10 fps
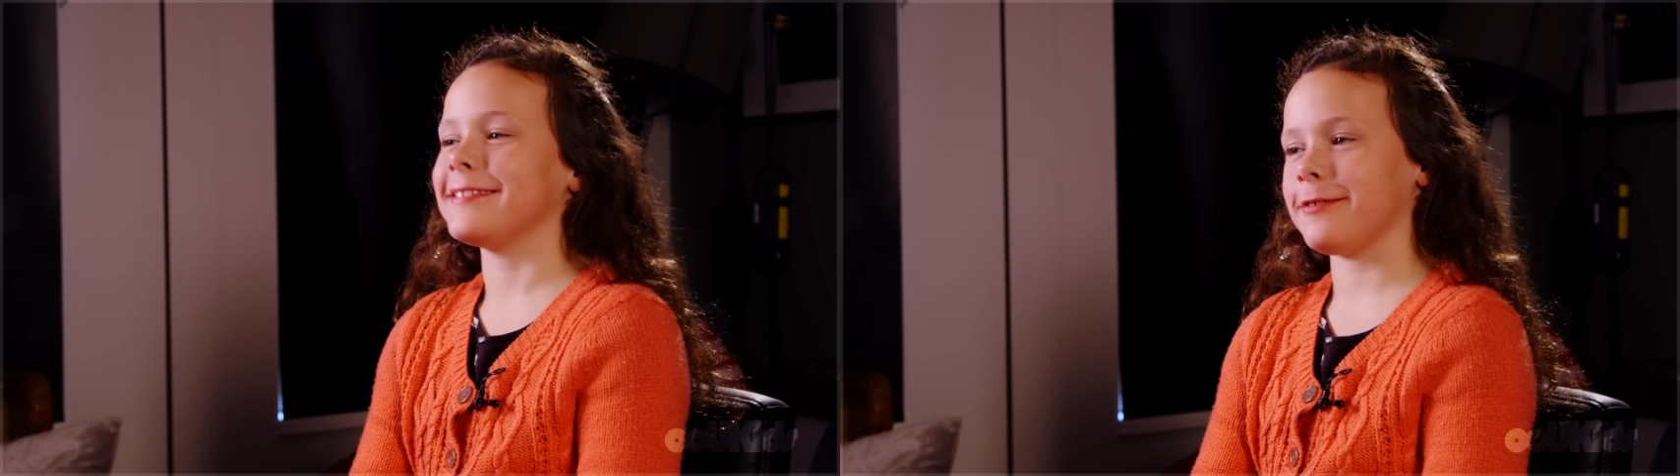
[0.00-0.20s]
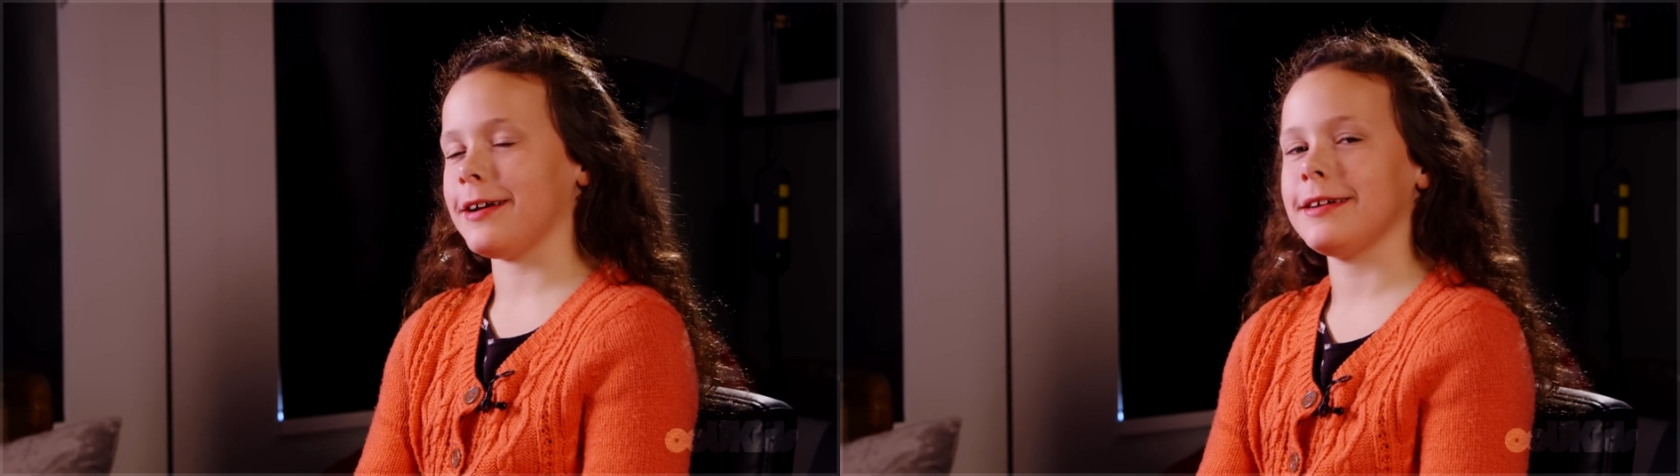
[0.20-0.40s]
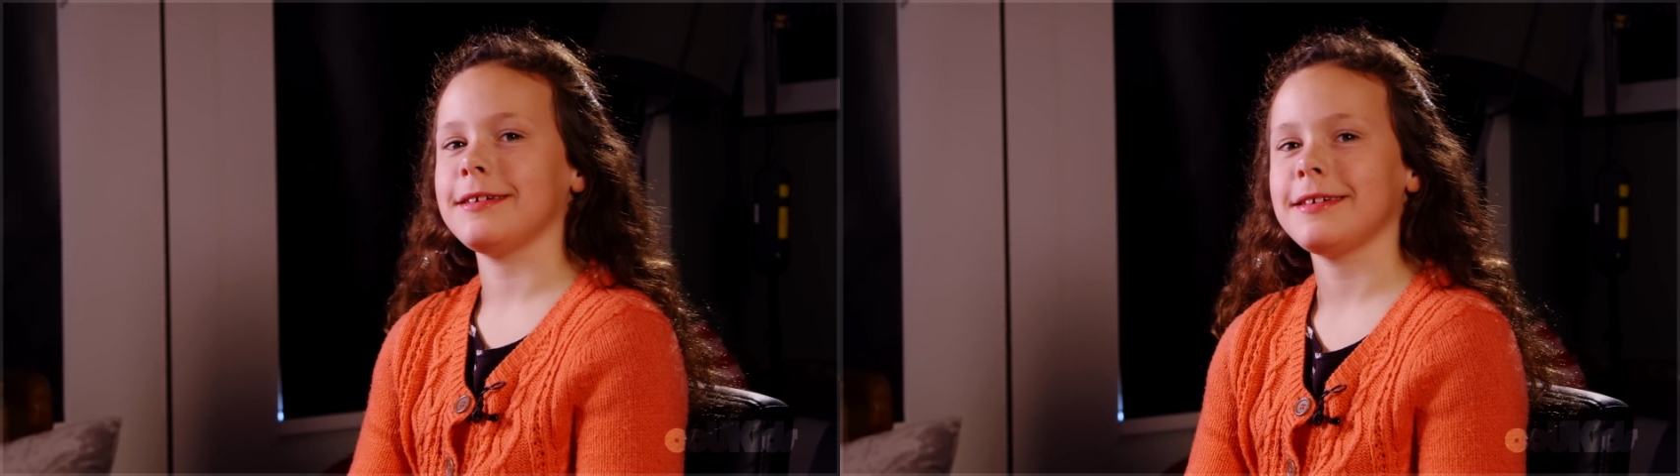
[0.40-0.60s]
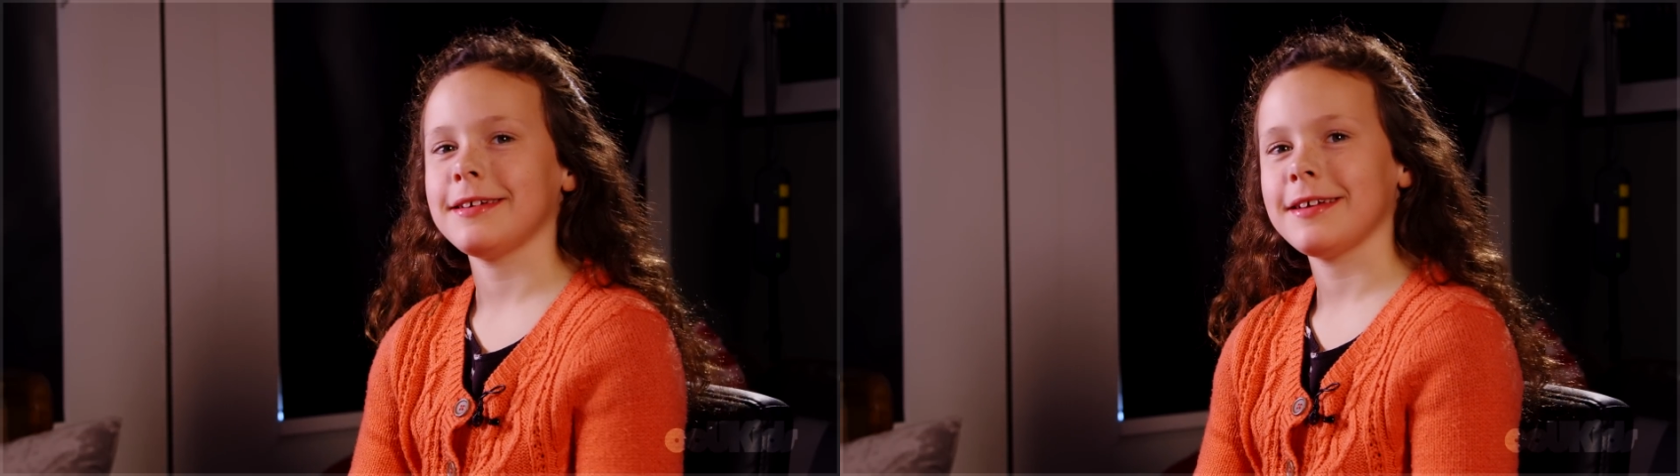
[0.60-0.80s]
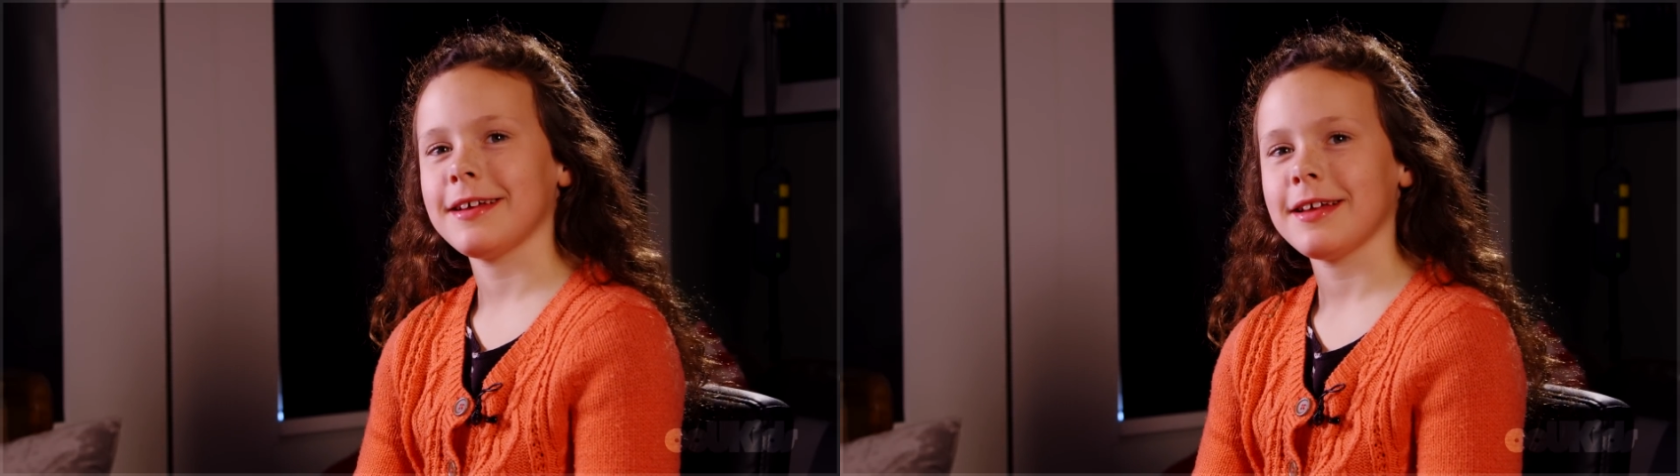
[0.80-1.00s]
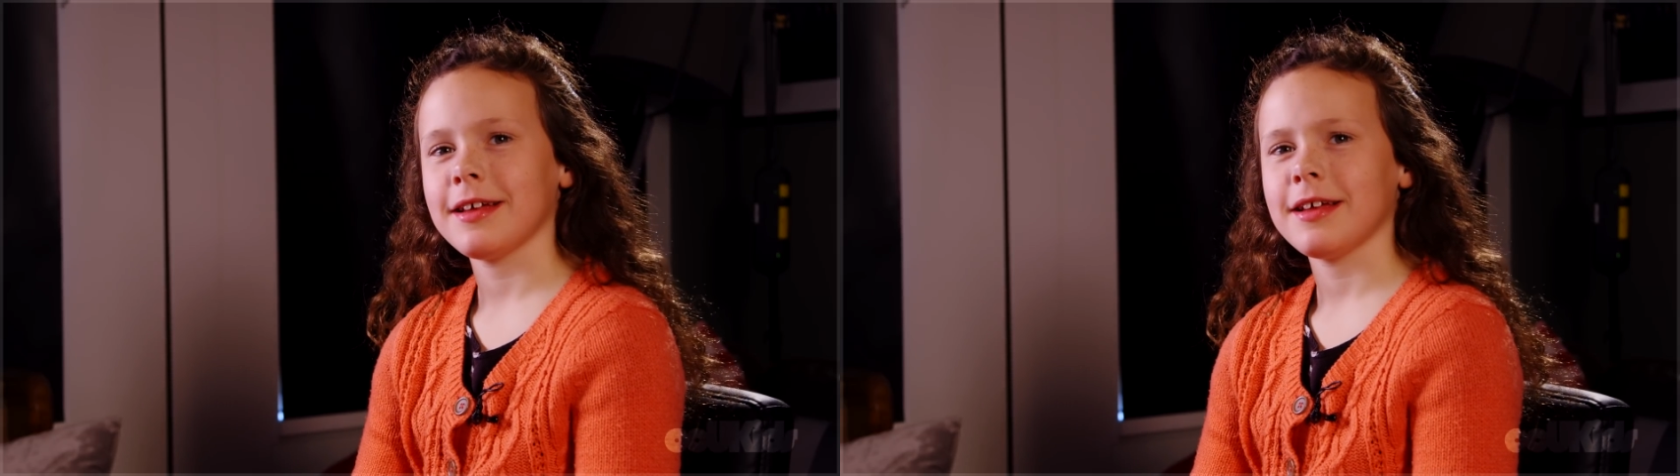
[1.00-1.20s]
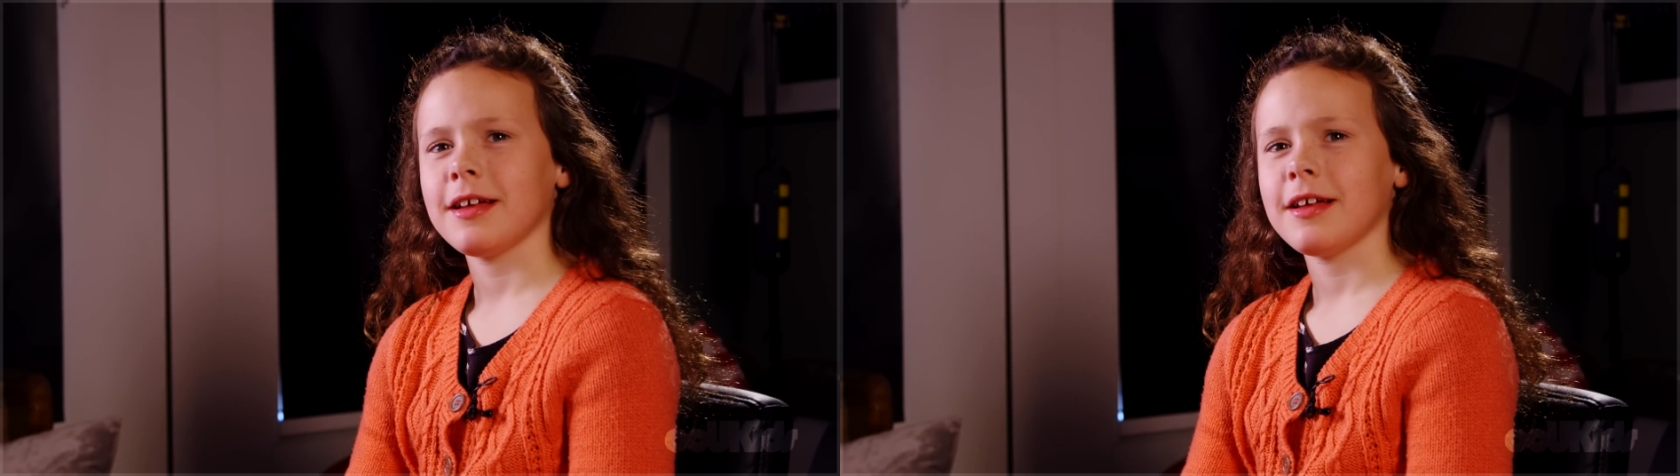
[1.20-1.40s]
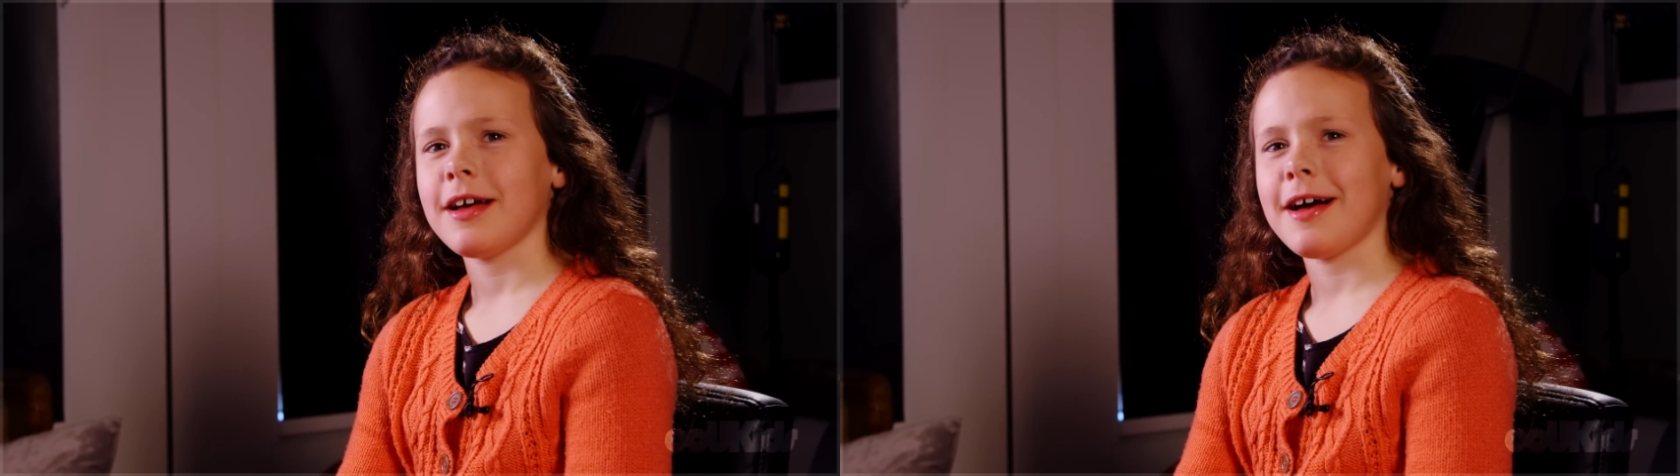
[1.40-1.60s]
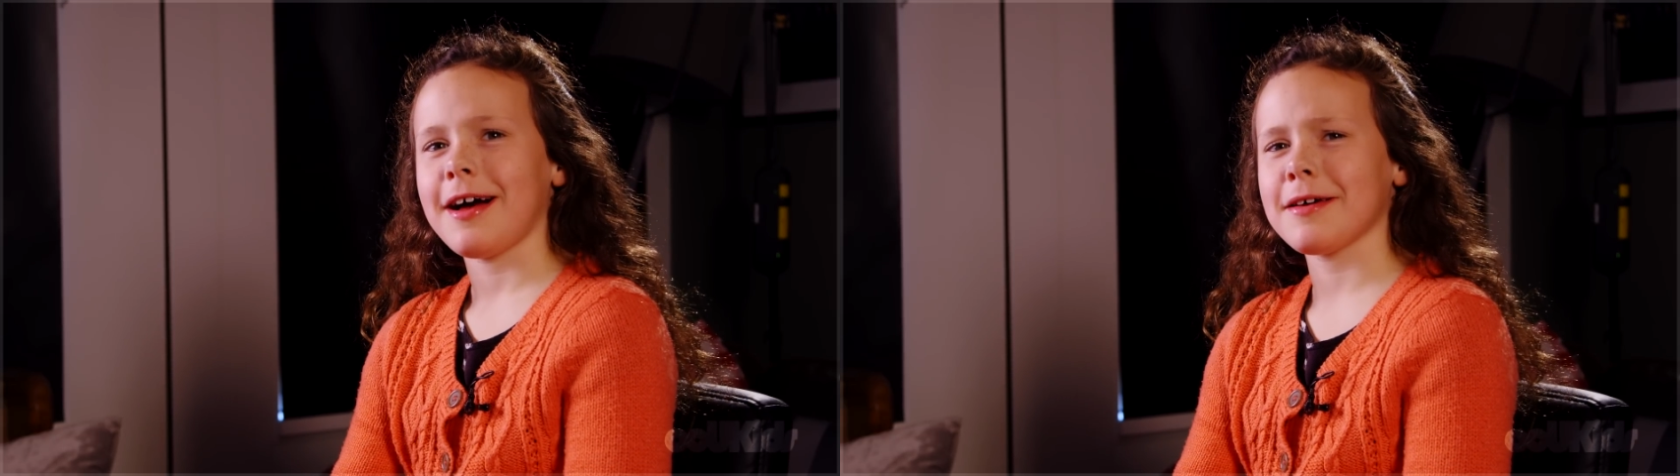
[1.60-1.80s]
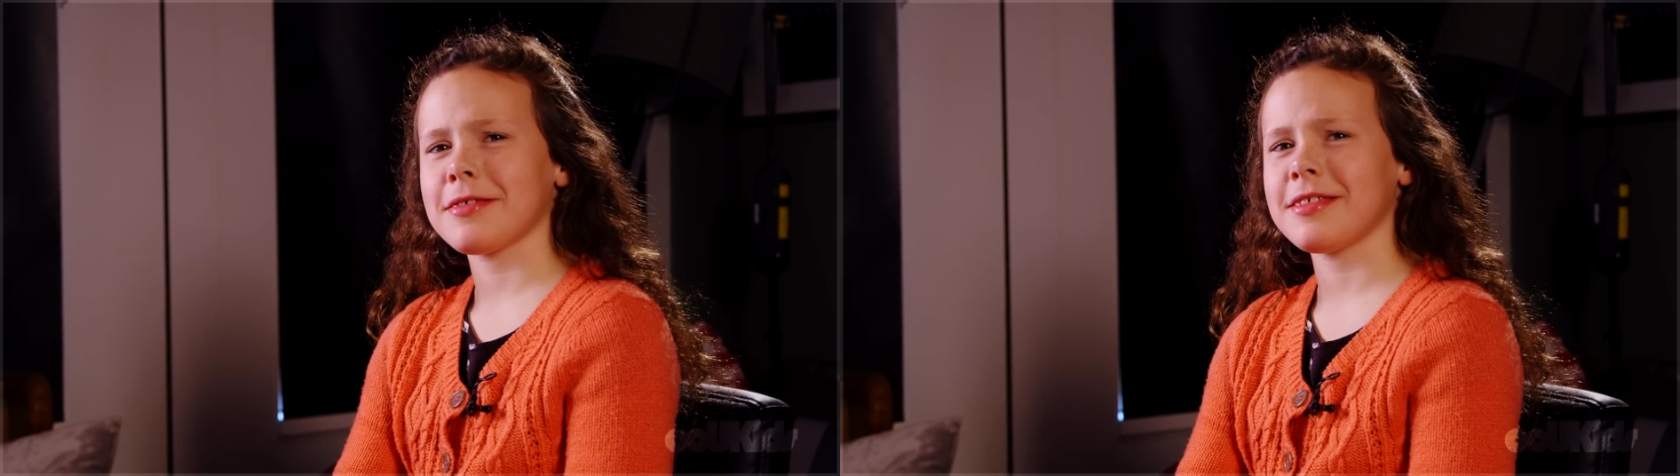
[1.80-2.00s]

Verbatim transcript: that's right. Are you sure? I